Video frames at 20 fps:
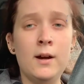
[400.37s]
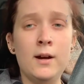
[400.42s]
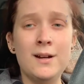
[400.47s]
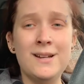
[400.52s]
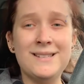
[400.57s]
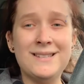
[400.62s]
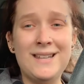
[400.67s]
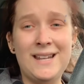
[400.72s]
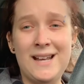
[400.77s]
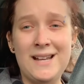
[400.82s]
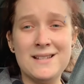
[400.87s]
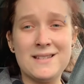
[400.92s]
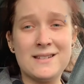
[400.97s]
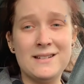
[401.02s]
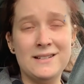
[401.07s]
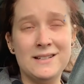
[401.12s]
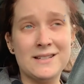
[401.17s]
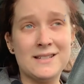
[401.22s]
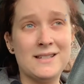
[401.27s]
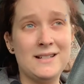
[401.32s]
Today's
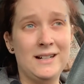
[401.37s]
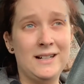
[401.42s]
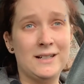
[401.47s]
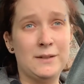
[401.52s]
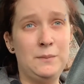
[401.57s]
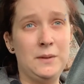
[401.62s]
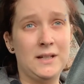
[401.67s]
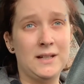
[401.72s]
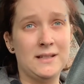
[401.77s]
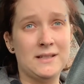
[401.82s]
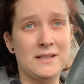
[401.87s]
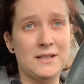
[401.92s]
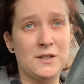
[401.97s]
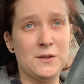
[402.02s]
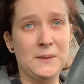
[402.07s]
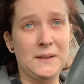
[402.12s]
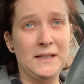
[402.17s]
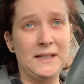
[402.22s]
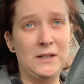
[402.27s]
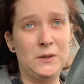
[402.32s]
gonna suck because it's
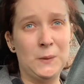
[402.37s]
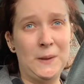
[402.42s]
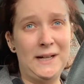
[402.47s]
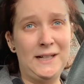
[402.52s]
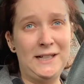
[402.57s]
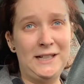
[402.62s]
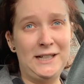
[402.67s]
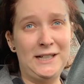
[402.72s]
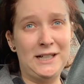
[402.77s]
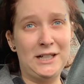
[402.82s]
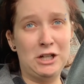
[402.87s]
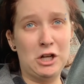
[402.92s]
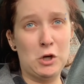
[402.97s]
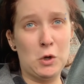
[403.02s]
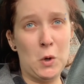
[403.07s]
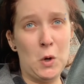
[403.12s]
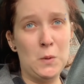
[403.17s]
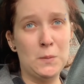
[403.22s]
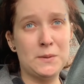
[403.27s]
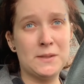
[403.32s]
really rainy and
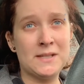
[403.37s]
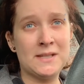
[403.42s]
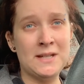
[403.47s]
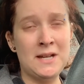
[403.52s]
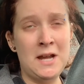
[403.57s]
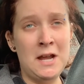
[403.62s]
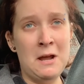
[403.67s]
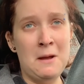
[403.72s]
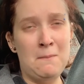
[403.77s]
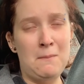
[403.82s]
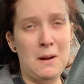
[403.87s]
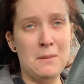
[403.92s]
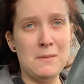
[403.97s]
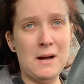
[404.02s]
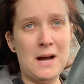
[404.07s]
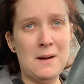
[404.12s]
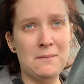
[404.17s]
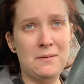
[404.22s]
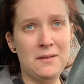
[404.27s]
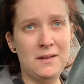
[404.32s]
gross. My
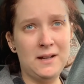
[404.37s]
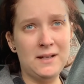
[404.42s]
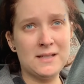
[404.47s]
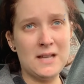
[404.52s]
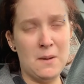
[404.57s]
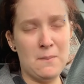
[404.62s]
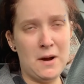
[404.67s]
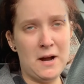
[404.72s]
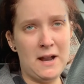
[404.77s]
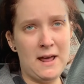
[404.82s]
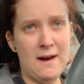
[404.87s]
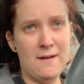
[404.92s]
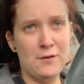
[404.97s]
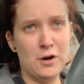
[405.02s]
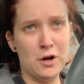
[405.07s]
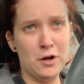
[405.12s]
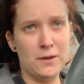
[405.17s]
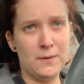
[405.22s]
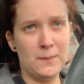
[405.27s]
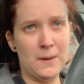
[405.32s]
mom thinks I might have
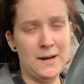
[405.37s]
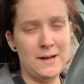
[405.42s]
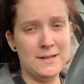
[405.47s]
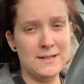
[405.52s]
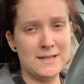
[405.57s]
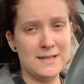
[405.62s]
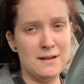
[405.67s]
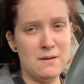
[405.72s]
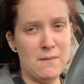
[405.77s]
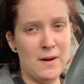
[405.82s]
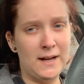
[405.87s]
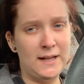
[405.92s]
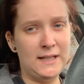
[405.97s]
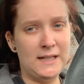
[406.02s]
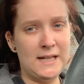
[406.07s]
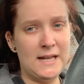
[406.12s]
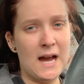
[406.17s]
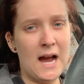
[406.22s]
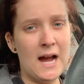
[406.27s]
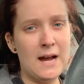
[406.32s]
arthritis in my
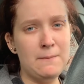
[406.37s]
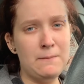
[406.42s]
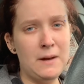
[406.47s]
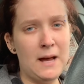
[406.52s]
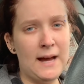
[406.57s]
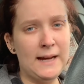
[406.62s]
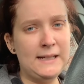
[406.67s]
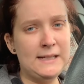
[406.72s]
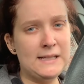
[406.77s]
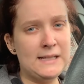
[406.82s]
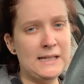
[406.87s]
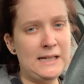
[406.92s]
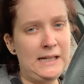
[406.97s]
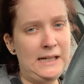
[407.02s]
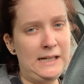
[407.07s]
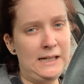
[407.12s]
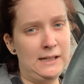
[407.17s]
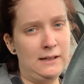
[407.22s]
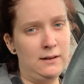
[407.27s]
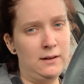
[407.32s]
knee. I'm
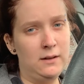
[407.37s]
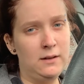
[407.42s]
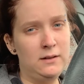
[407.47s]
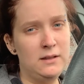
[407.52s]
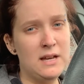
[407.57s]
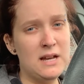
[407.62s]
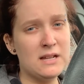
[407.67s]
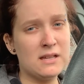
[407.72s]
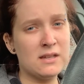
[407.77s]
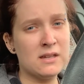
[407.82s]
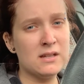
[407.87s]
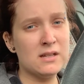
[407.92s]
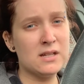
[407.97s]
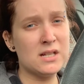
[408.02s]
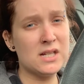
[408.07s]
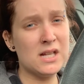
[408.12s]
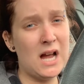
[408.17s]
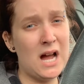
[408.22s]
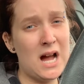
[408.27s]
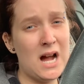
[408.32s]
19. This
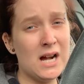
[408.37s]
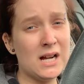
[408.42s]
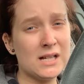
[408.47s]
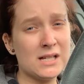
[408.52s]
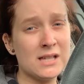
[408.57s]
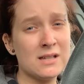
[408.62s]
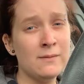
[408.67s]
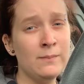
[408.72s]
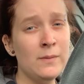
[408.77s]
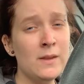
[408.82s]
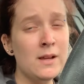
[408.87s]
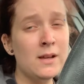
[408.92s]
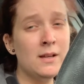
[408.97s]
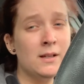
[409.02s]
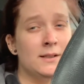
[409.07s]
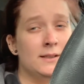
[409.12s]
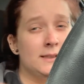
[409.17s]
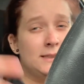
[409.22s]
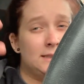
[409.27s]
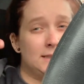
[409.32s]
sucks.
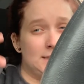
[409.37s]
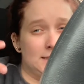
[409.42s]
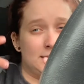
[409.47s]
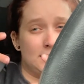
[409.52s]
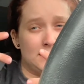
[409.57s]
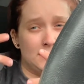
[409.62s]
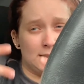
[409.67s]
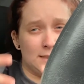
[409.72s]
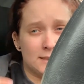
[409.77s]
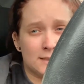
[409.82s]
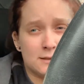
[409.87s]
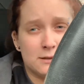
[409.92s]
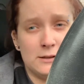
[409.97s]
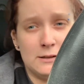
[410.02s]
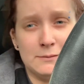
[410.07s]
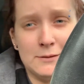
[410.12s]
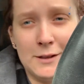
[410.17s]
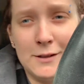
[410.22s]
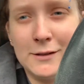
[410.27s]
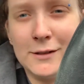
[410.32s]
So
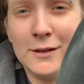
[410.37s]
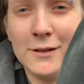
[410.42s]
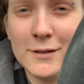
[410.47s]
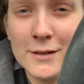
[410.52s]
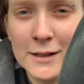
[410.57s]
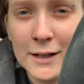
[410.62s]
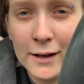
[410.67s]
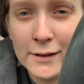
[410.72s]
I'm going to urgent care.